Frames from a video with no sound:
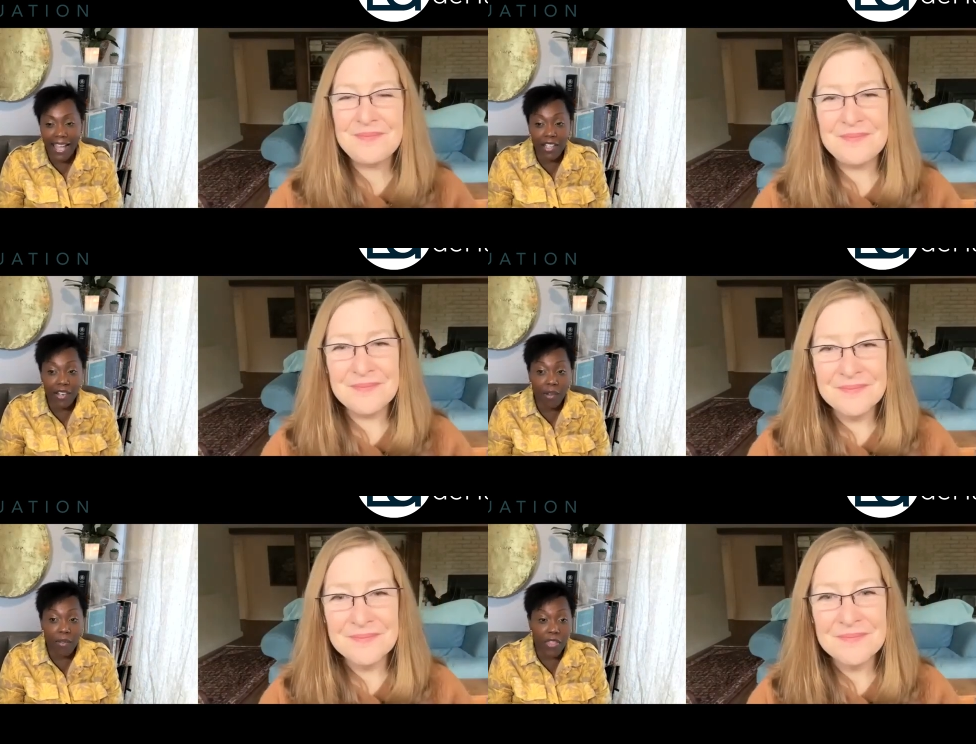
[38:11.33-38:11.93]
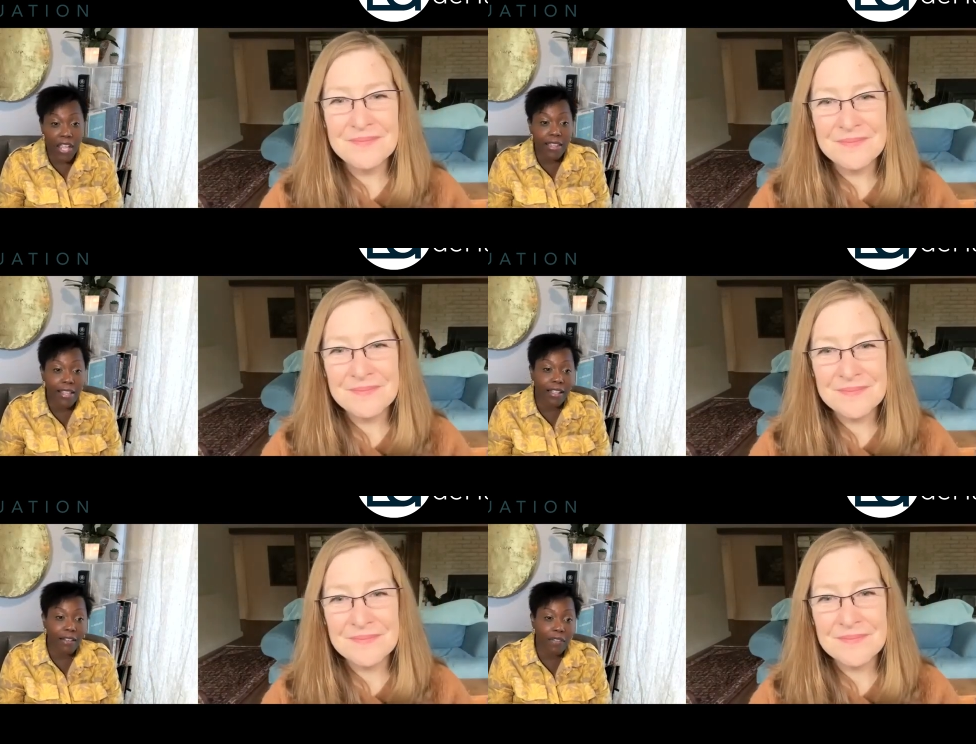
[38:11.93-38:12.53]
Speaker 1: And you know, they
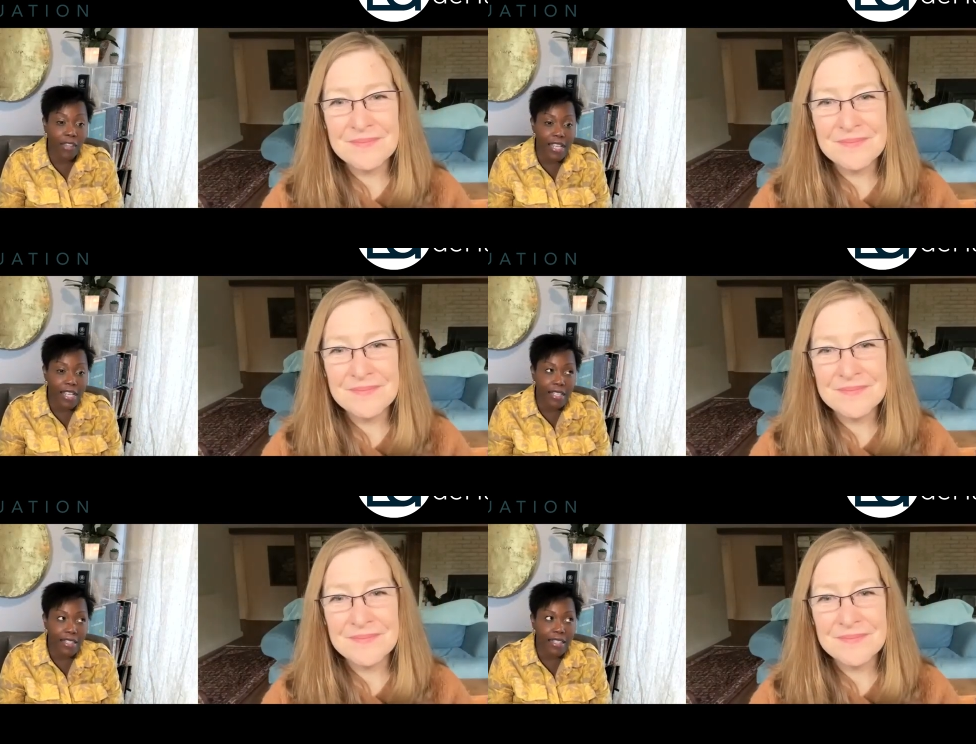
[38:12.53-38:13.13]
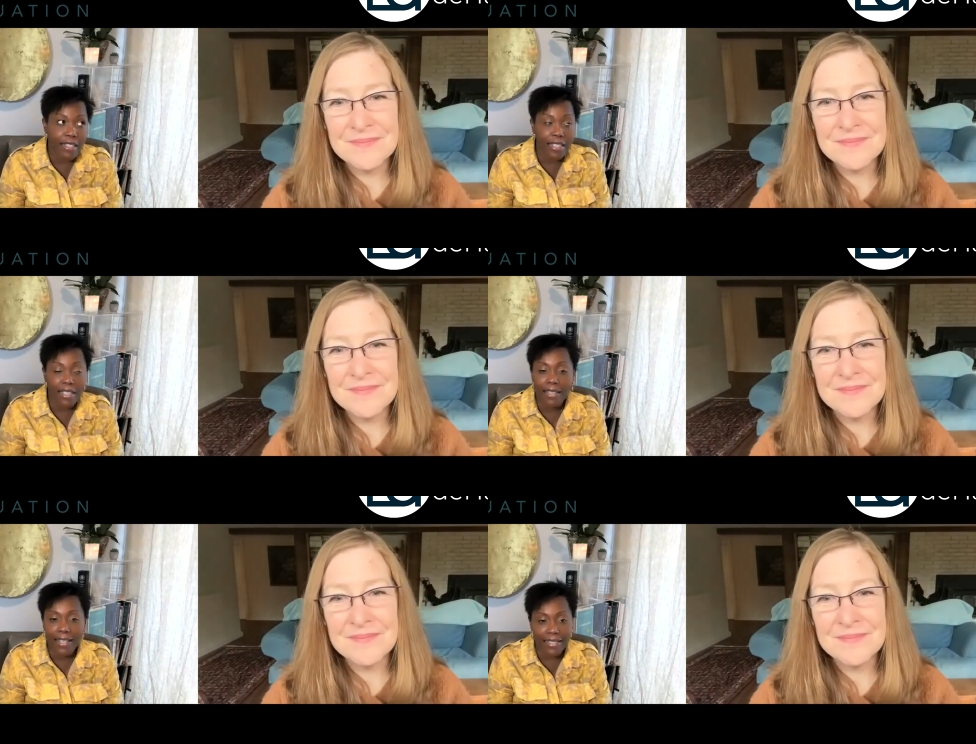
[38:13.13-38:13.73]
think of things and
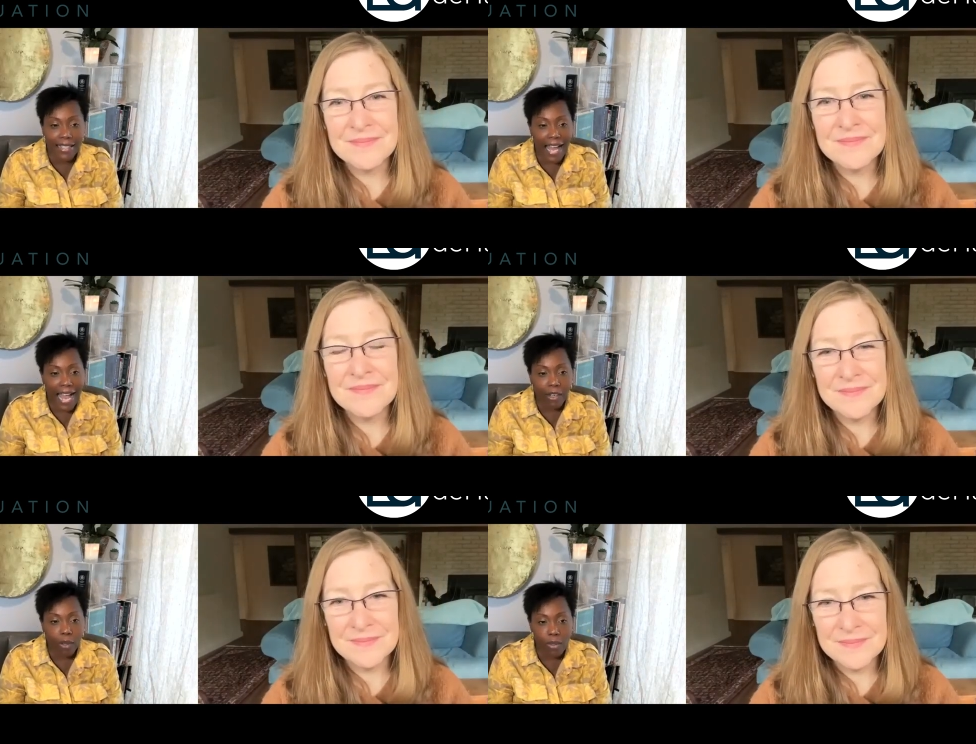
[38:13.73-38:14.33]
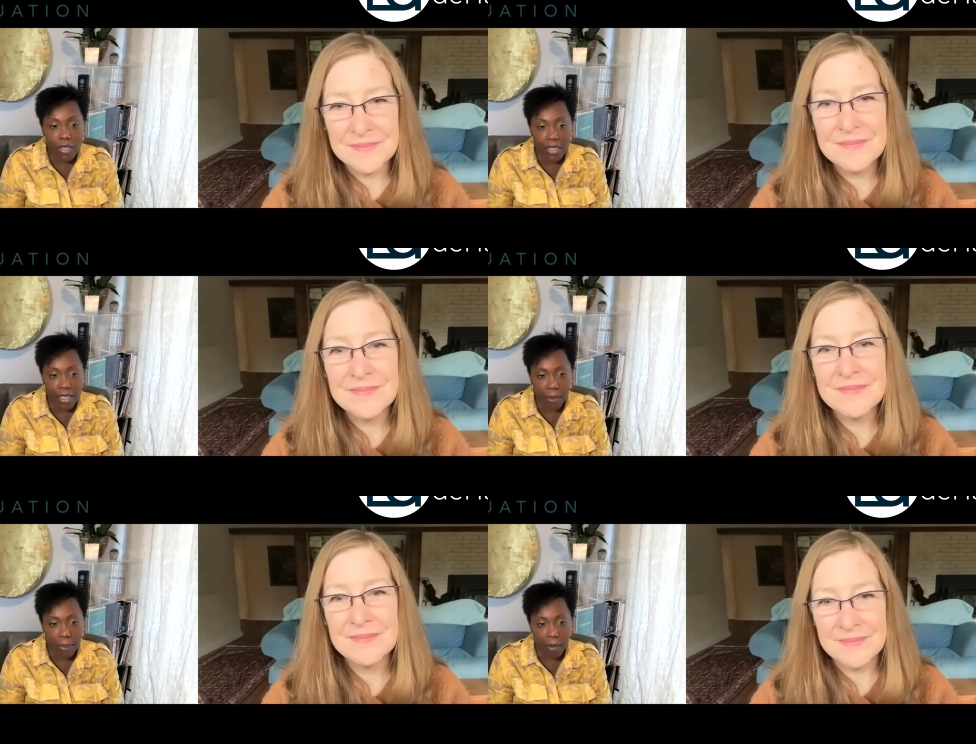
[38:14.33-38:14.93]
see things that I don't
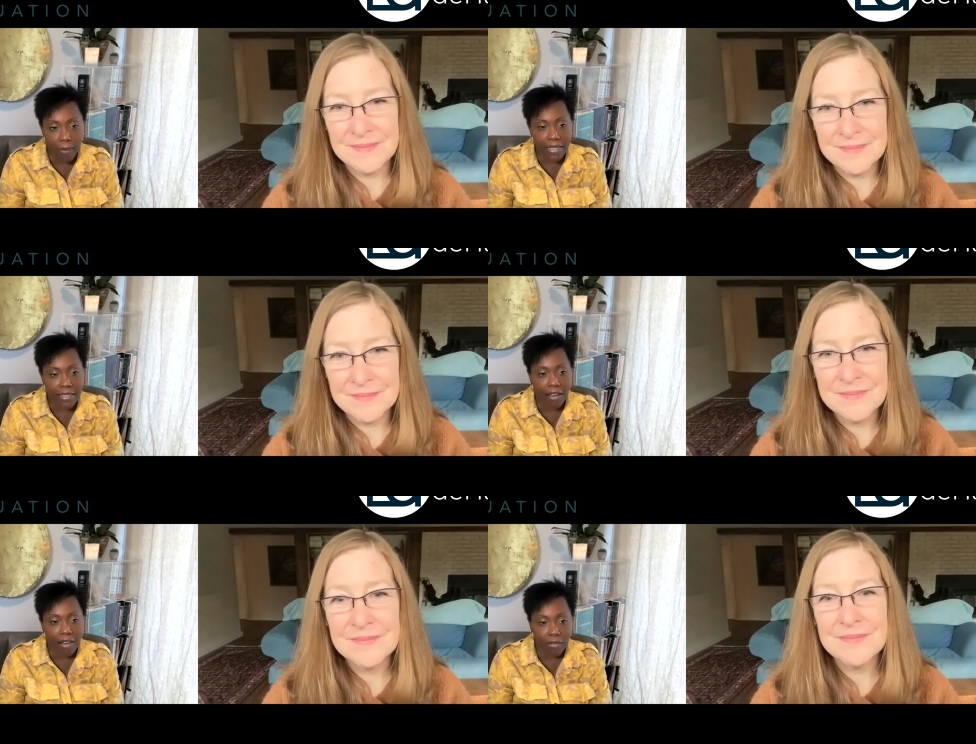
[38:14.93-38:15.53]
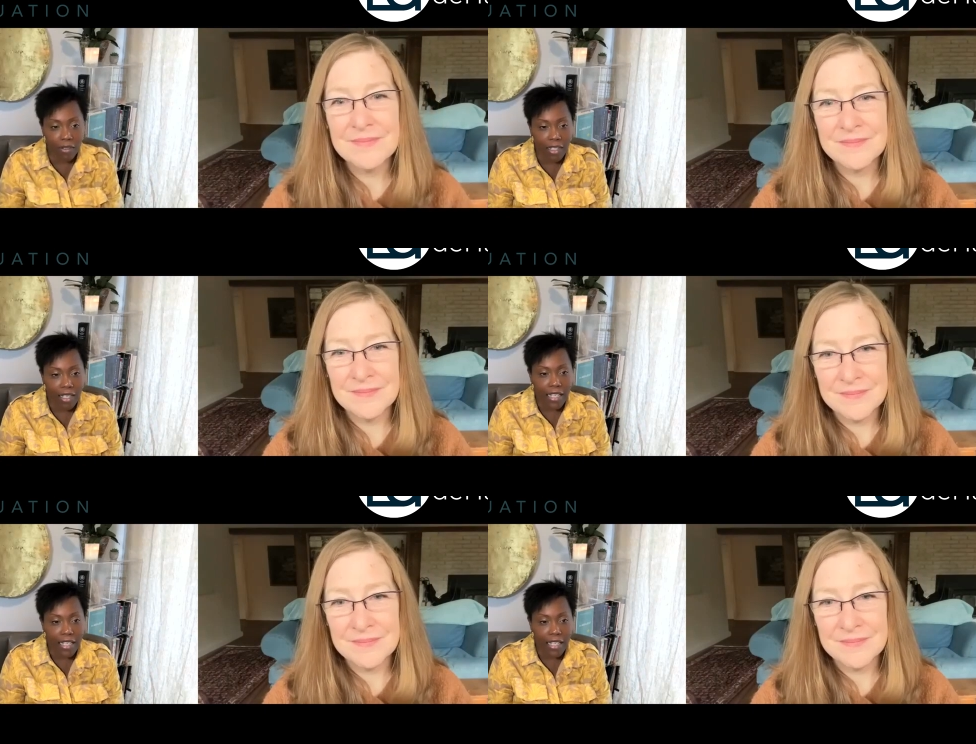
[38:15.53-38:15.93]
see about myself